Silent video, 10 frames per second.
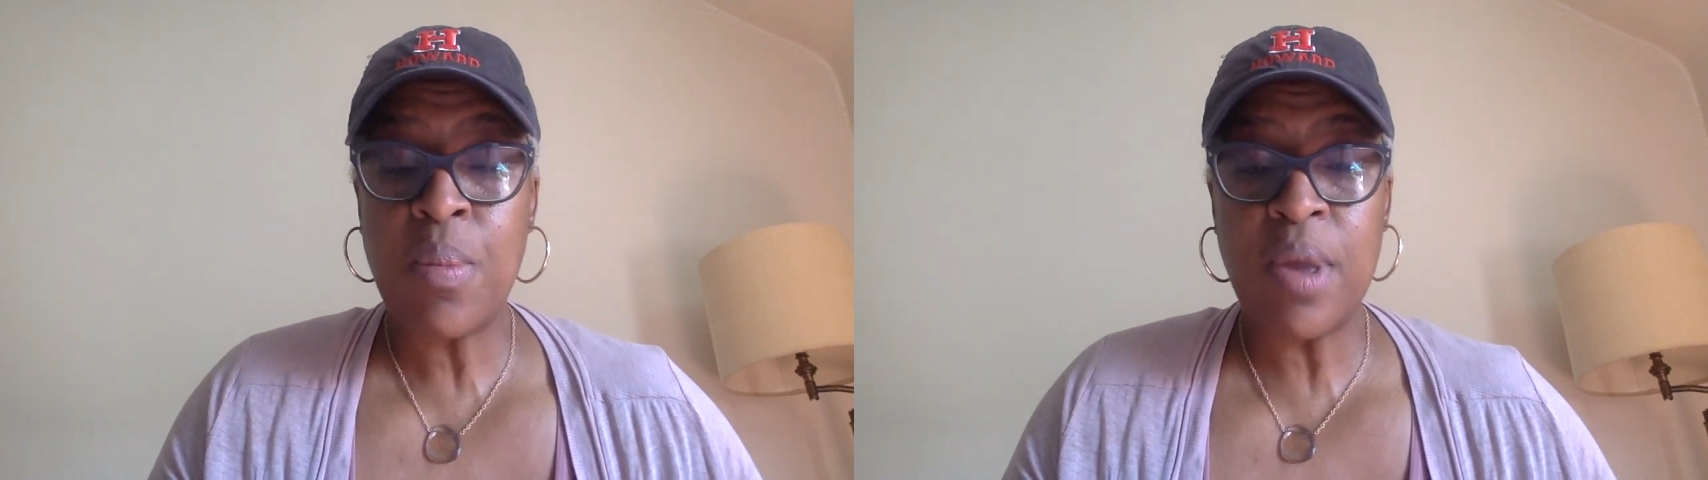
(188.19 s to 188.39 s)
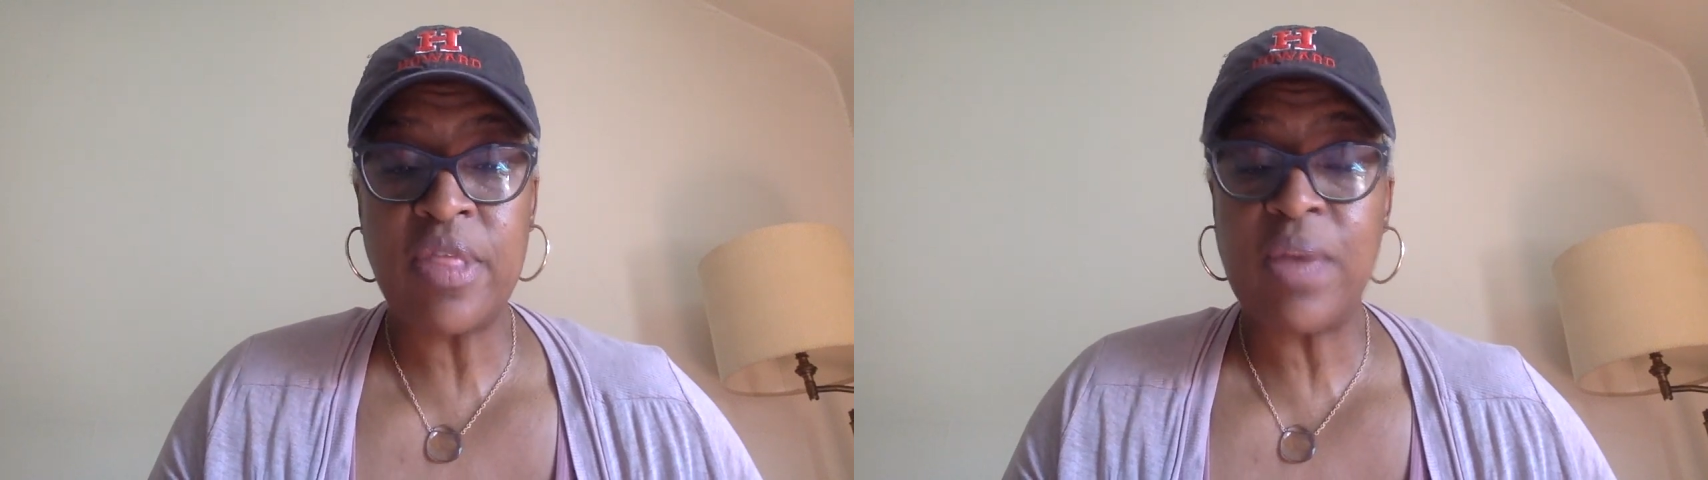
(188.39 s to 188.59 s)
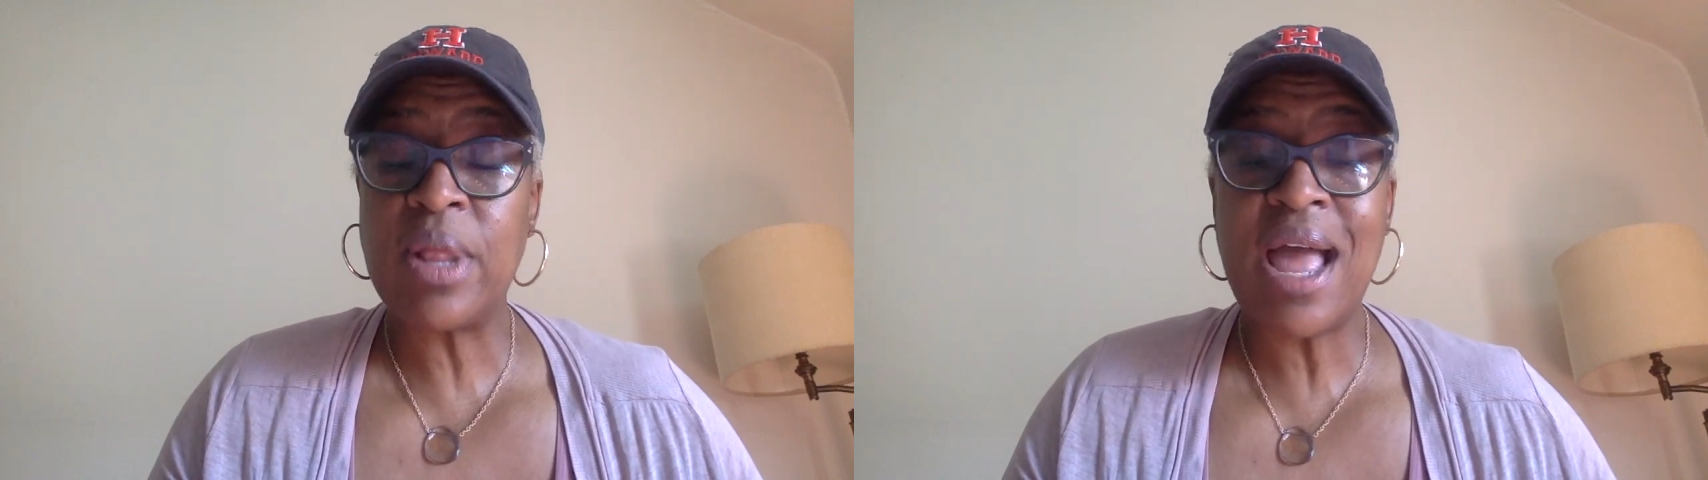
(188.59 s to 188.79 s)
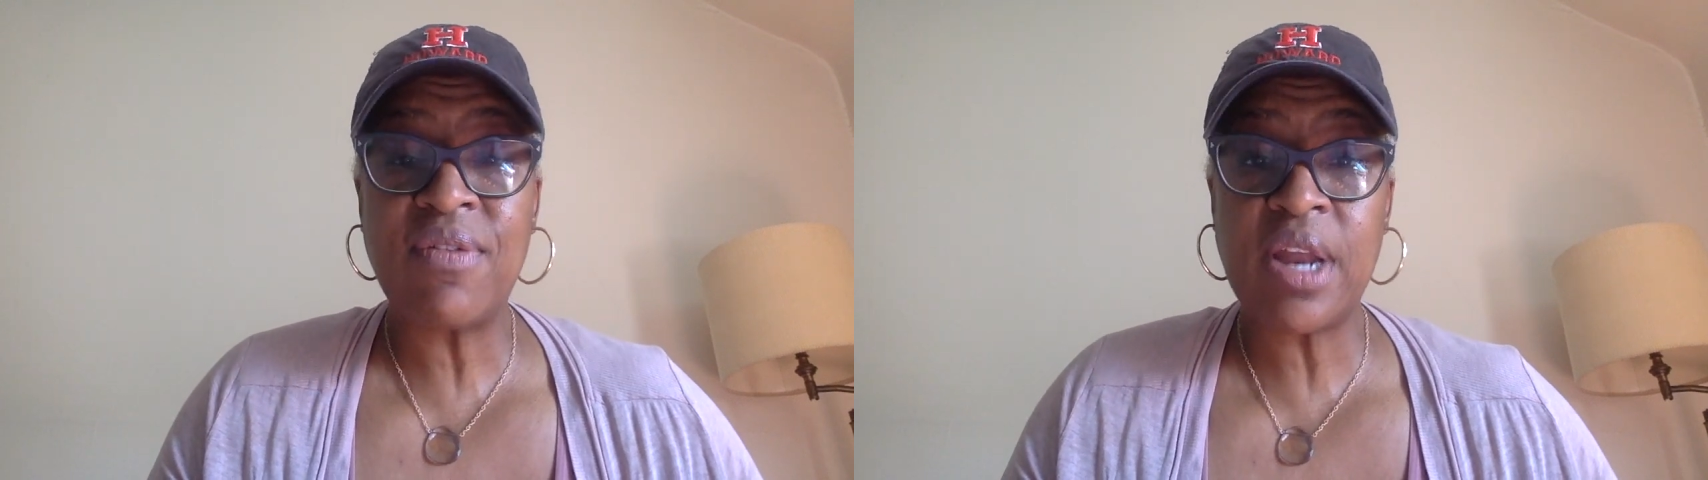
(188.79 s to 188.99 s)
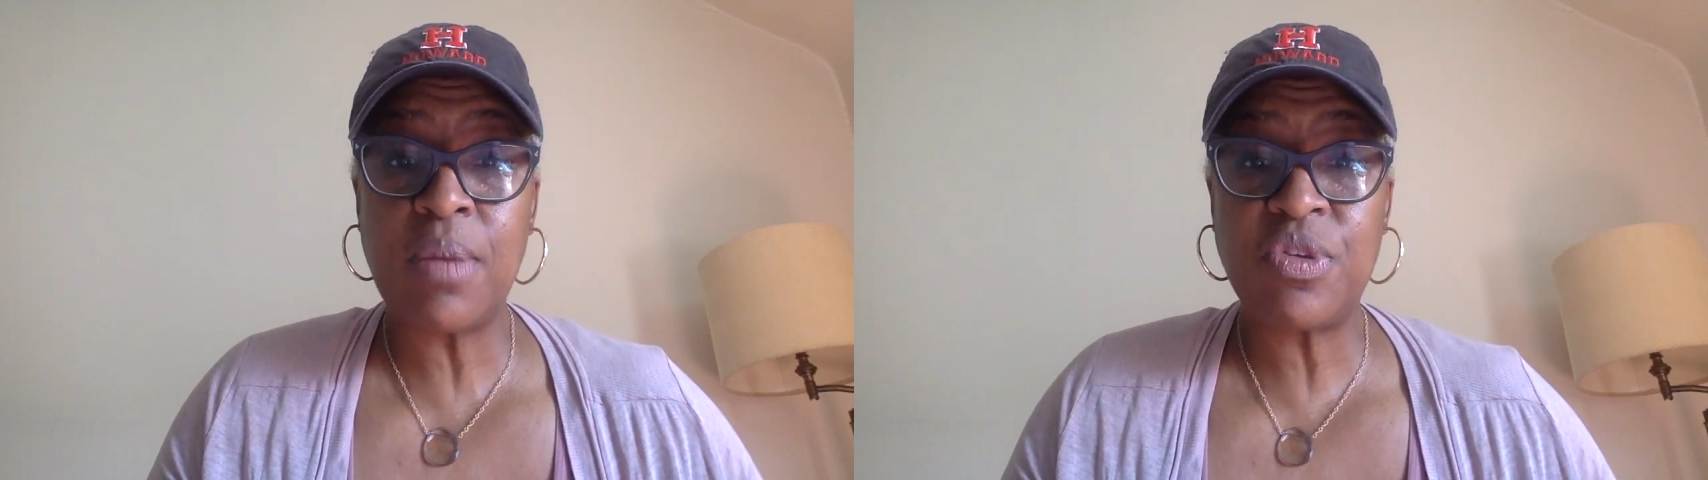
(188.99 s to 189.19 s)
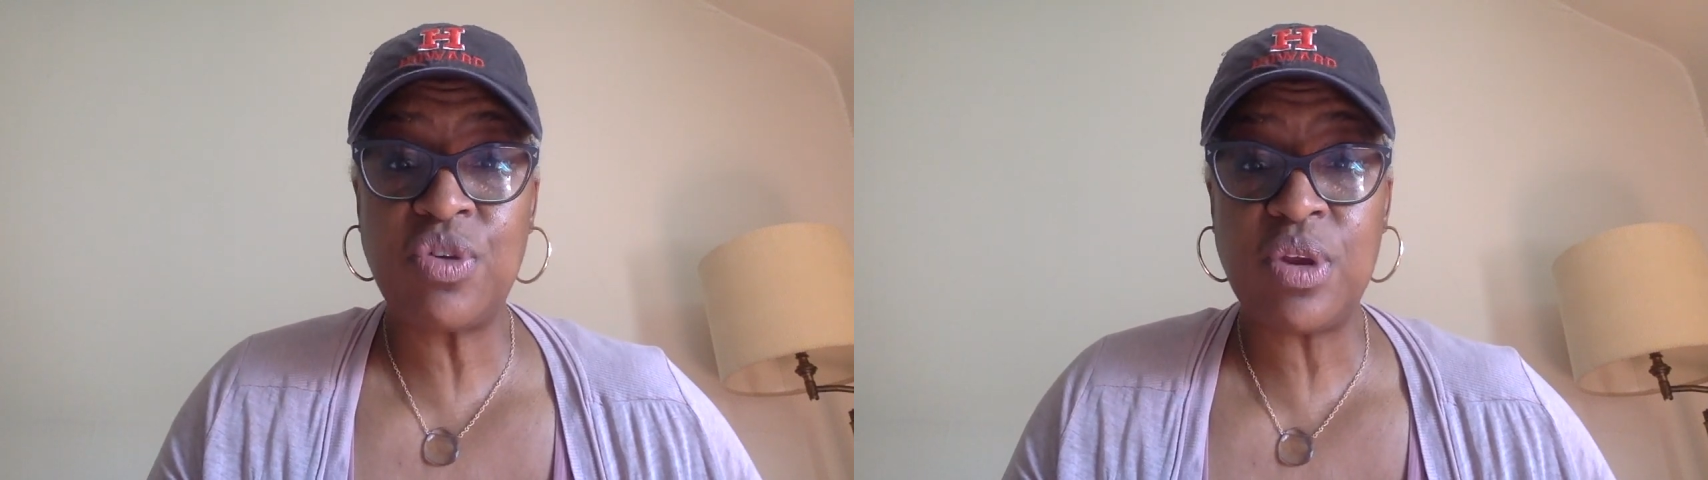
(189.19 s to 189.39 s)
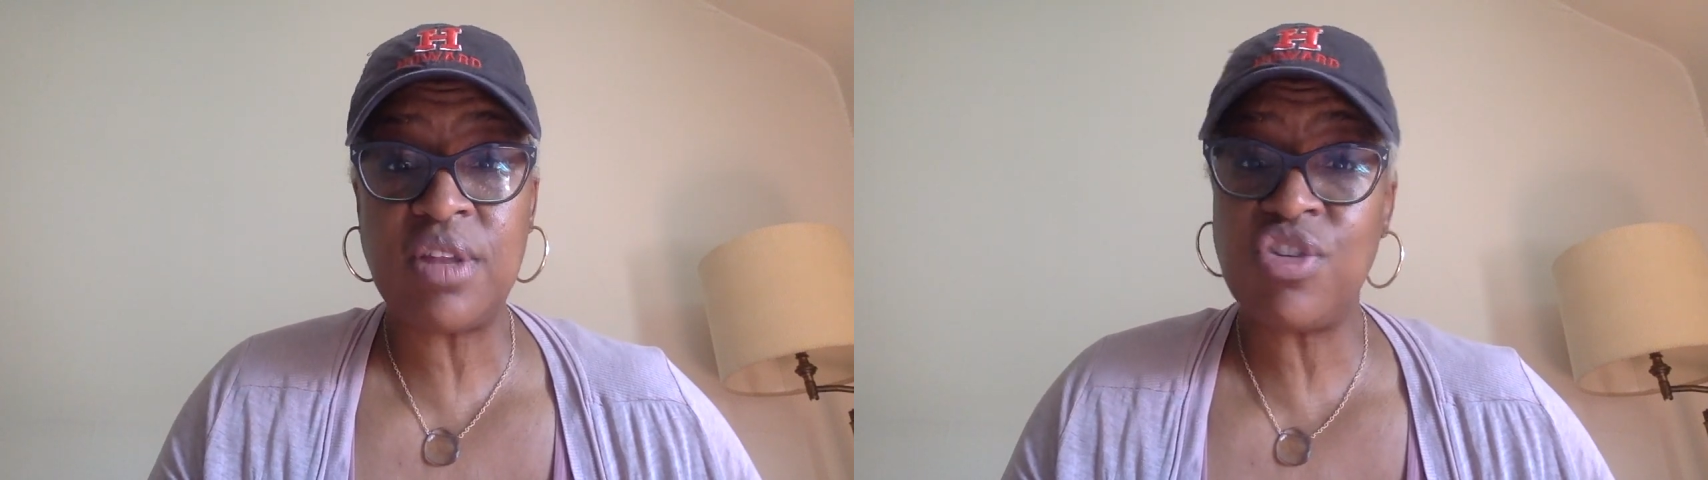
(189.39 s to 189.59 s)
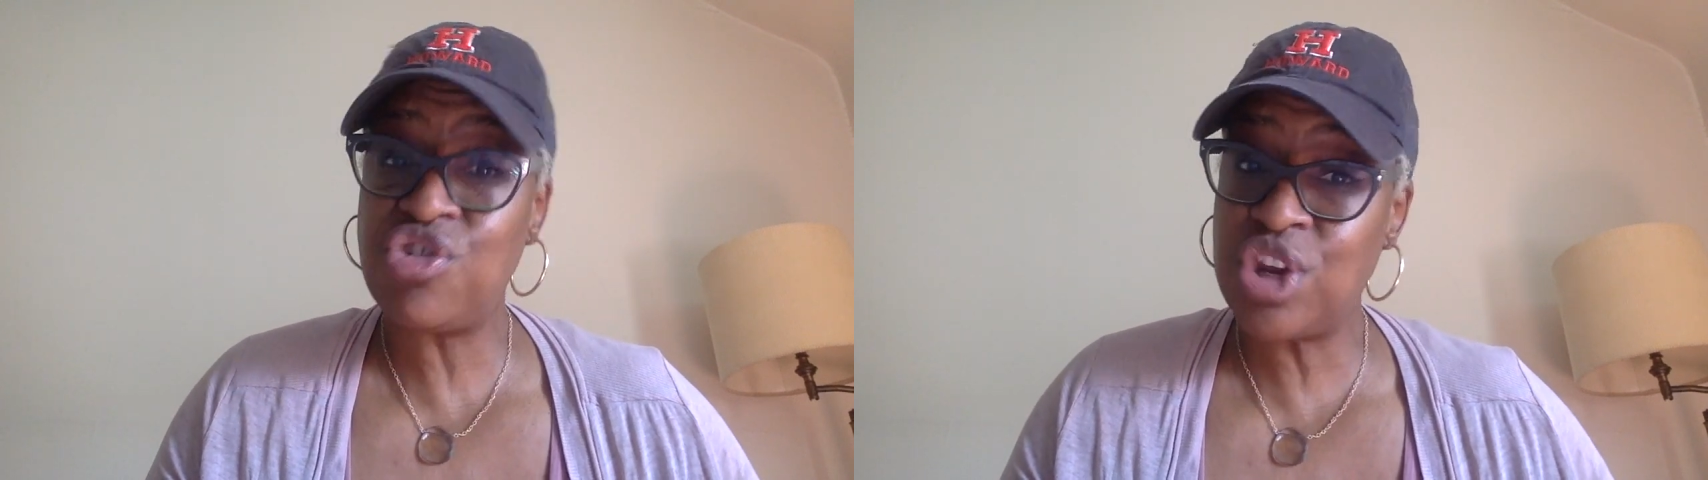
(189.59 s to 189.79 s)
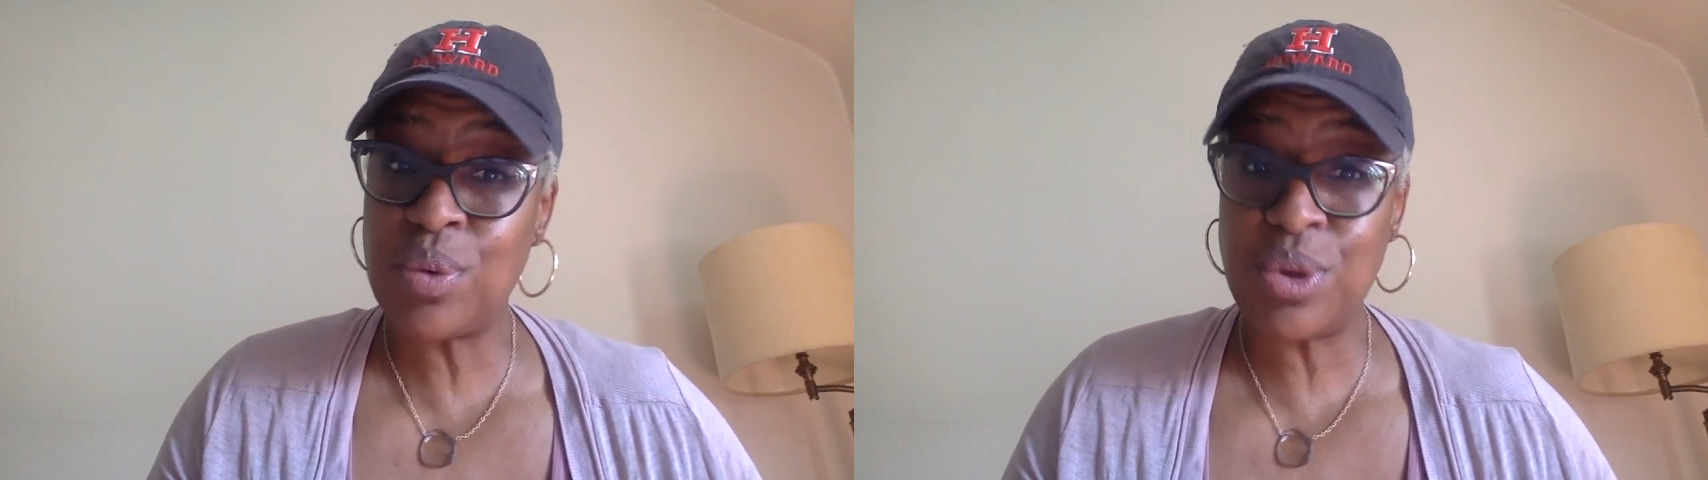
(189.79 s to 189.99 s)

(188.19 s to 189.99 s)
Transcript: but they will have an opportunity to share